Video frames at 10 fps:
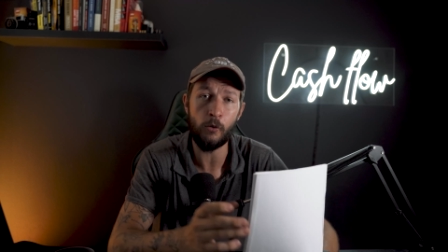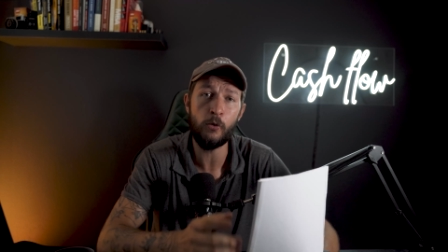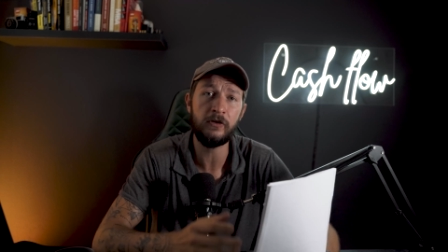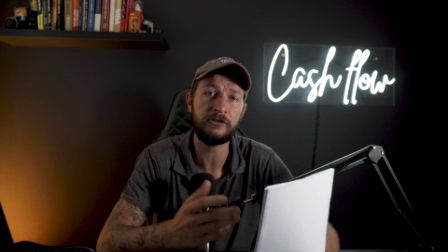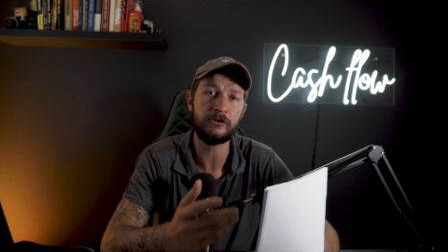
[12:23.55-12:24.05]

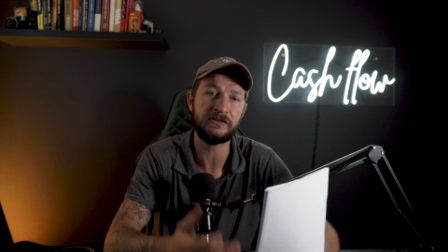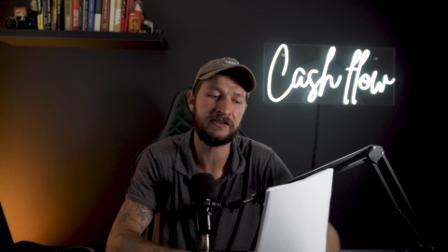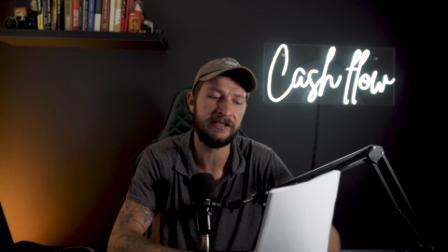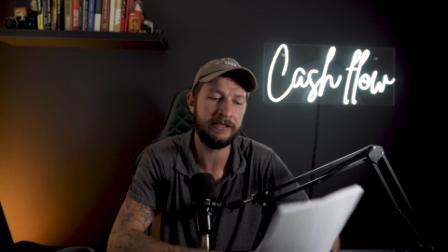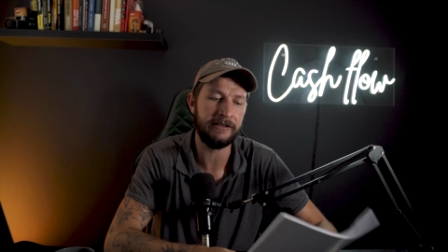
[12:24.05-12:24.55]
or the
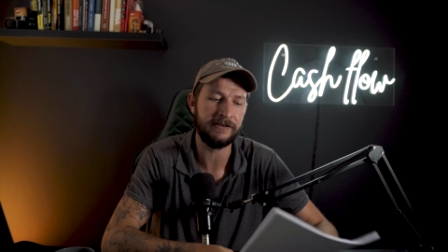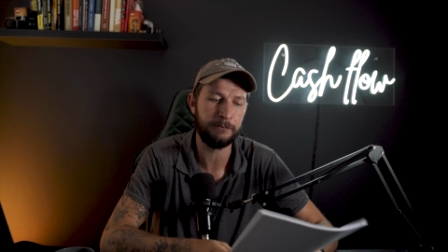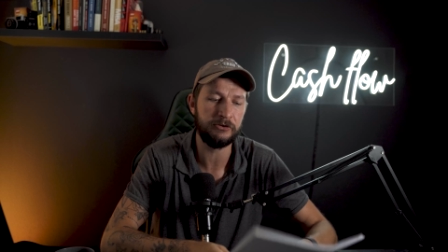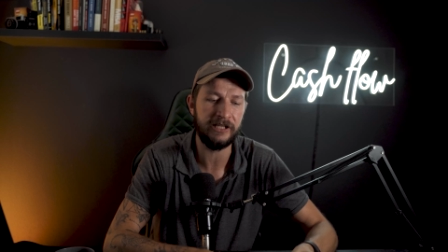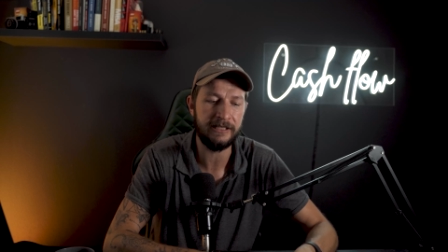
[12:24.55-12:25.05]
trustee is
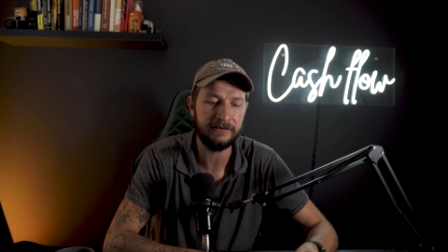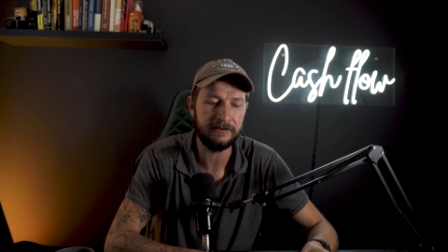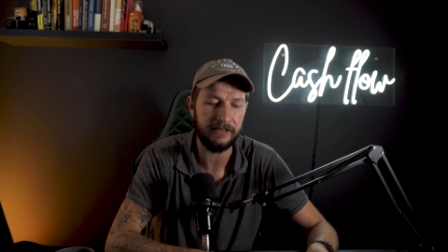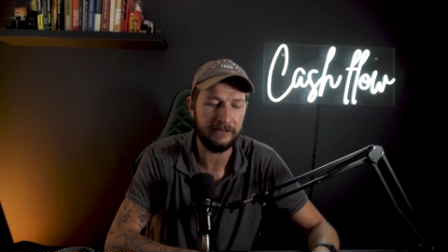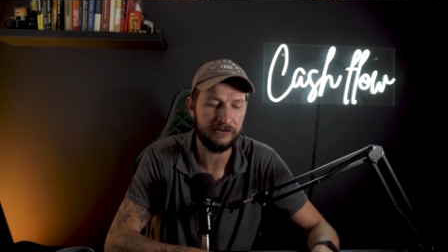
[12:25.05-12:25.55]

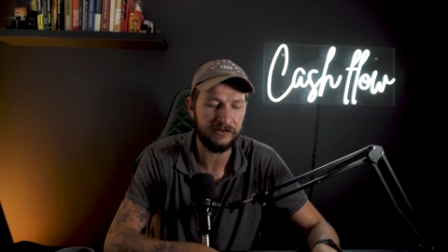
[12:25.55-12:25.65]
protected in